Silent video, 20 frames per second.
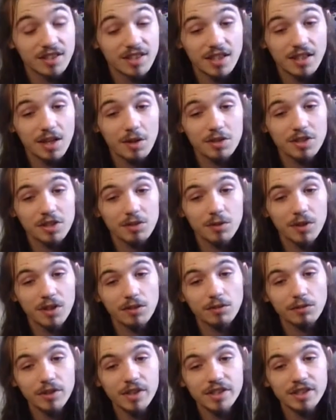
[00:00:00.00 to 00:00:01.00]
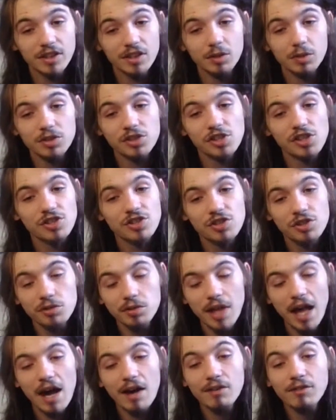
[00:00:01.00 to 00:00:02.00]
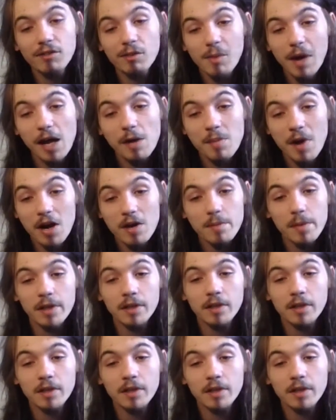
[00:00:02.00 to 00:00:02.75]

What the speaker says: was the real reason. It was just too loud for my apartment.